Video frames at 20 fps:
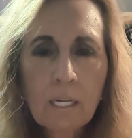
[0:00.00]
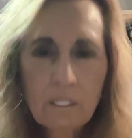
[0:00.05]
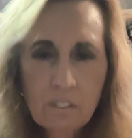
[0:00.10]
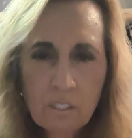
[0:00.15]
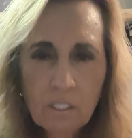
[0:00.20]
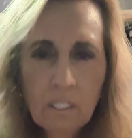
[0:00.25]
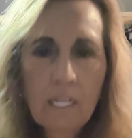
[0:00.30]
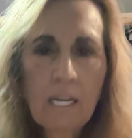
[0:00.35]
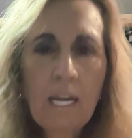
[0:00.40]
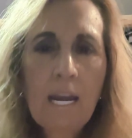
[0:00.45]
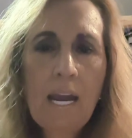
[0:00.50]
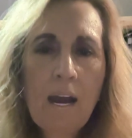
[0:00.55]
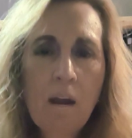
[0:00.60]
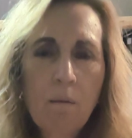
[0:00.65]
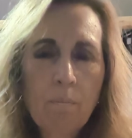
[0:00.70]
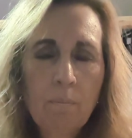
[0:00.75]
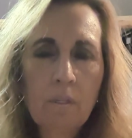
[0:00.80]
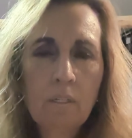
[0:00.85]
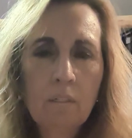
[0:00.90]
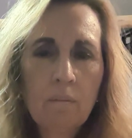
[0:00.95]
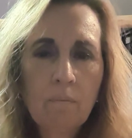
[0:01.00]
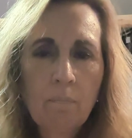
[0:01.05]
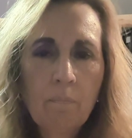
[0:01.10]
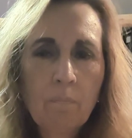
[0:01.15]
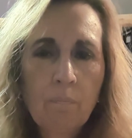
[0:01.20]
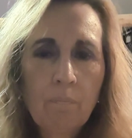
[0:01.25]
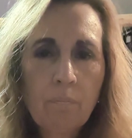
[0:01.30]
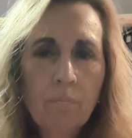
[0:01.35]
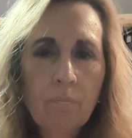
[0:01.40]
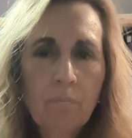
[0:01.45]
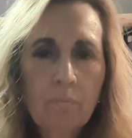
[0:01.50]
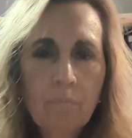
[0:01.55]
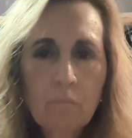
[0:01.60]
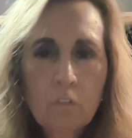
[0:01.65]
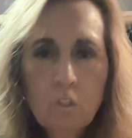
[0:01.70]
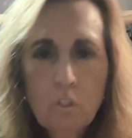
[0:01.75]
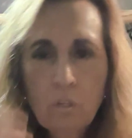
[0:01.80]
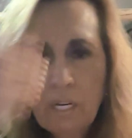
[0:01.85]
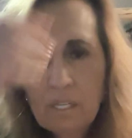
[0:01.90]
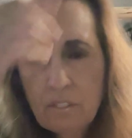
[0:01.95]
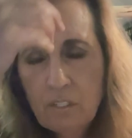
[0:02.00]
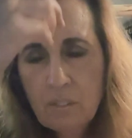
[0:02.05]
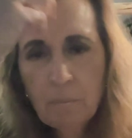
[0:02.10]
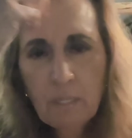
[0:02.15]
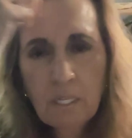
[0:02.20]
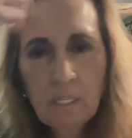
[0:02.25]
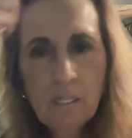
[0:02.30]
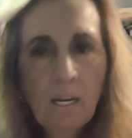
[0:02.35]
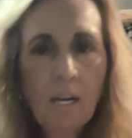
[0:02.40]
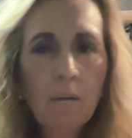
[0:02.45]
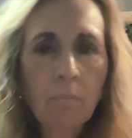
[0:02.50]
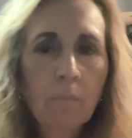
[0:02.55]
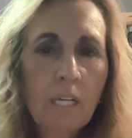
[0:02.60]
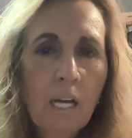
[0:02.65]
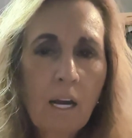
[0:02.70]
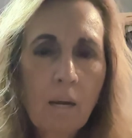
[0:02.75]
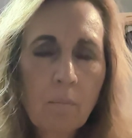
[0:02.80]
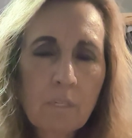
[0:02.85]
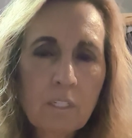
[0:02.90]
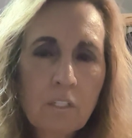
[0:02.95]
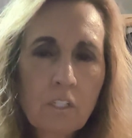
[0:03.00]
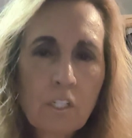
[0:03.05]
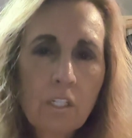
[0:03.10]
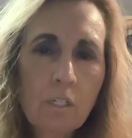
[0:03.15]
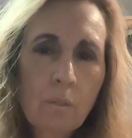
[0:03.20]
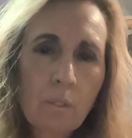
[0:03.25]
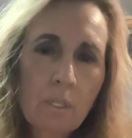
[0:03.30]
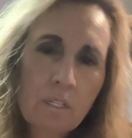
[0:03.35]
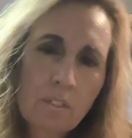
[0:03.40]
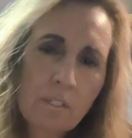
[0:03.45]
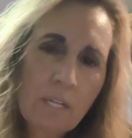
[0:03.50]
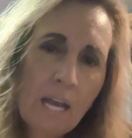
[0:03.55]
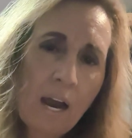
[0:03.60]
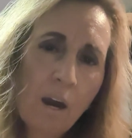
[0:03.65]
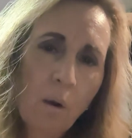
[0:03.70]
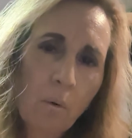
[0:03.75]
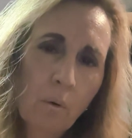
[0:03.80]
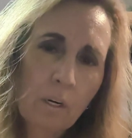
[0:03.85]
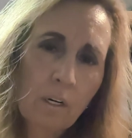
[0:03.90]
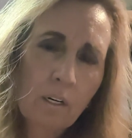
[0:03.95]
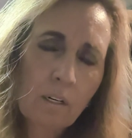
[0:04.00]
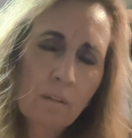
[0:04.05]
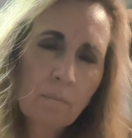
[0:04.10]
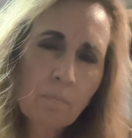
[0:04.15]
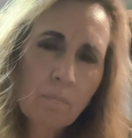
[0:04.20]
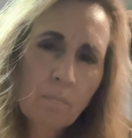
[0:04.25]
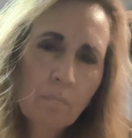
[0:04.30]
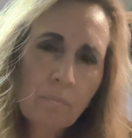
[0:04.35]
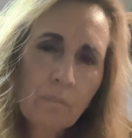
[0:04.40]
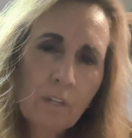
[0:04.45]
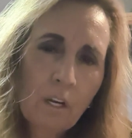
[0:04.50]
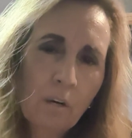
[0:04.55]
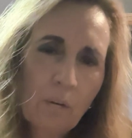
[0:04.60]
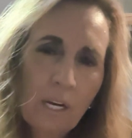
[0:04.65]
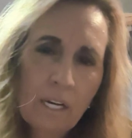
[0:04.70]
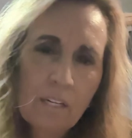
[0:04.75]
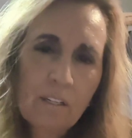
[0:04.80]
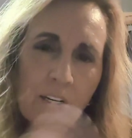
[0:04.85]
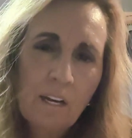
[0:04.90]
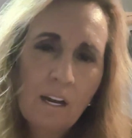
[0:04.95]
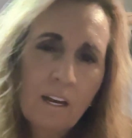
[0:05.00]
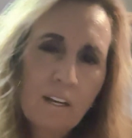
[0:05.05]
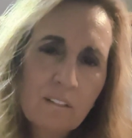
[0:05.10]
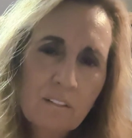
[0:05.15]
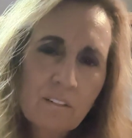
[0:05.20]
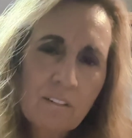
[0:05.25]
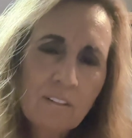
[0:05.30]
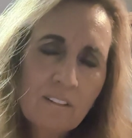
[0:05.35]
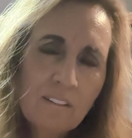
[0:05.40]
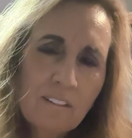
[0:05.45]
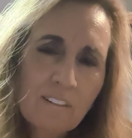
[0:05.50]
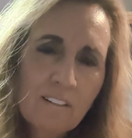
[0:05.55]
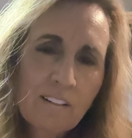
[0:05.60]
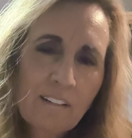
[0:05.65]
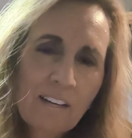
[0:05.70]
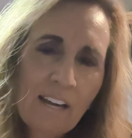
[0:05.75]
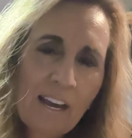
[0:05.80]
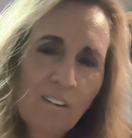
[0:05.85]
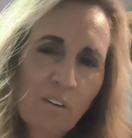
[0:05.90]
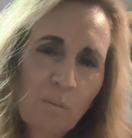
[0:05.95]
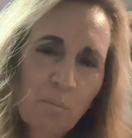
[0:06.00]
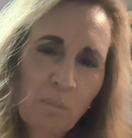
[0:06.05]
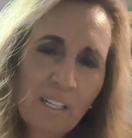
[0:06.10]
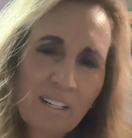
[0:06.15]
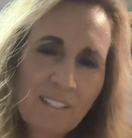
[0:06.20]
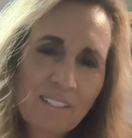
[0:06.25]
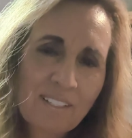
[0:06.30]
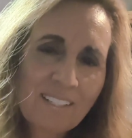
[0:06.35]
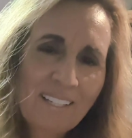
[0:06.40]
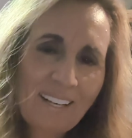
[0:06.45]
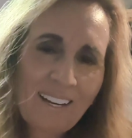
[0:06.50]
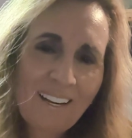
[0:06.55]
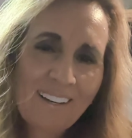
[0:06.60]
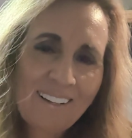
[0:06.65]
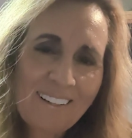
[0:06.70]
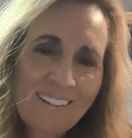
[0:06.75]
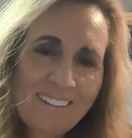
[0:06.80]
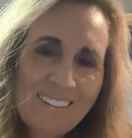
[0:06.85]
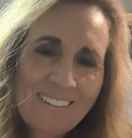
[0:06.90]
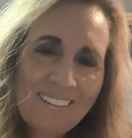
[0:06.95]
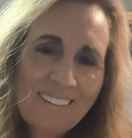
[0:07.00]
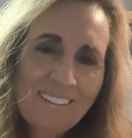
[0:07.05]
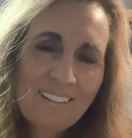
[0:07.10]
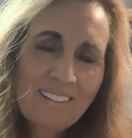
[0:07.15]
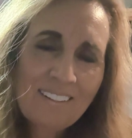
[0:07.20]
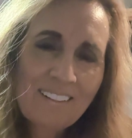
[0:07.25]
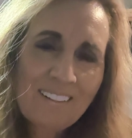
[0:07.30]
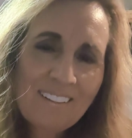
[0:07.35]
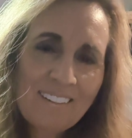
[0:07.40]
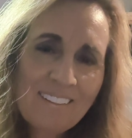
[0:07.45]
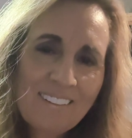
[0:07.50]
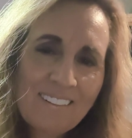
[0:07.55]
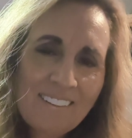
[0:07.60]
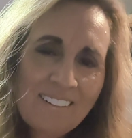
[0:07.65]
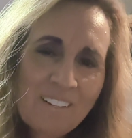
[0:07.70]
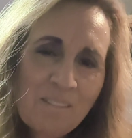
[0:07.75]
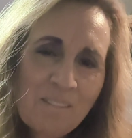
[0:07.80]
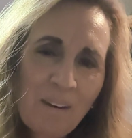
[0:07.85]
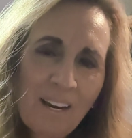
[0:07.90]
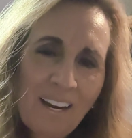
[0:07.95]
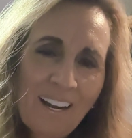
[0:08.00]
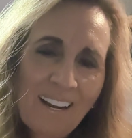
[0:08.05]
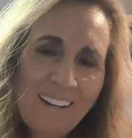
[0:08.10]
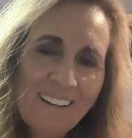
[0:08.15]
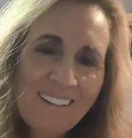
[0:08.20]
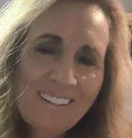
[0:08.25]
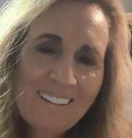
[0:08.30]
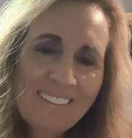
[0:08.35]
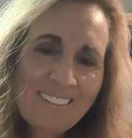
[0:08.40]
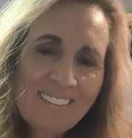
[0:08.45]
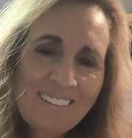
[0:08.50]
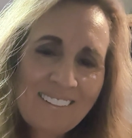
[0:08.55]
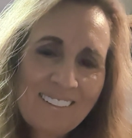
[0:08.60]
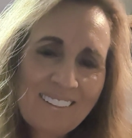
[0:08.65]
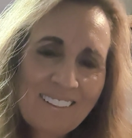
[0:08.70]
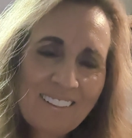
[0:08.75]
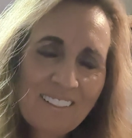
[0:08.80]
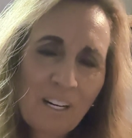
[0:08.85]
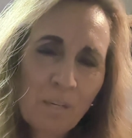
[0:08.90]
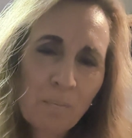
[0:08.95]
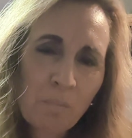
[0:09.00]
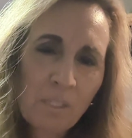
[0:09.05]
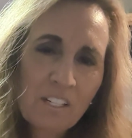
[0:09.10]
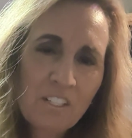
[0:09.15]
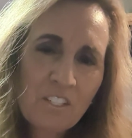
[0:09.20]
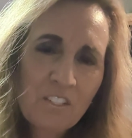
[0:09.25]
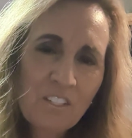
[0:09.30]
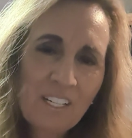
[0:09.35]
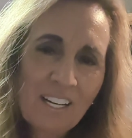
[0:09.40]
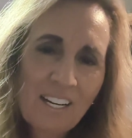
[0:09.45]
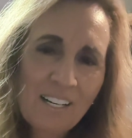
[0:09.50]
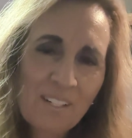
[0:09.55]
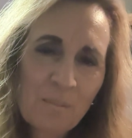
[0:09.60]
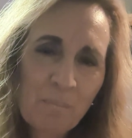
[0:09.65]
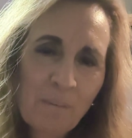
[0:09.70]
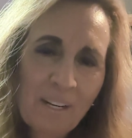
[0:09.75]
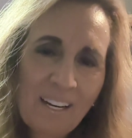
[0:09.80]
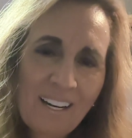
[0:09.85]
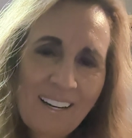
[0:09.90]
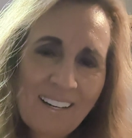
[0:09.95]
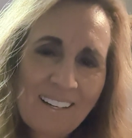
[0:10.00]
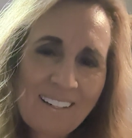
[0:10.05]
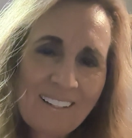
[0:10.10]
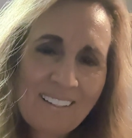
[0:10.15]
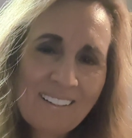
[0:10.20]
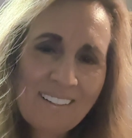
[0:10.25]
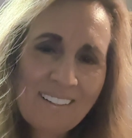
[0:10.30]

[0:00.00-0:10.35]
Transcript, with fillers: It's going to happen. Trust me, I'm coming to you in this hour. All right, you guys. Have a blessed day. Bye. God bless you guys. Bye.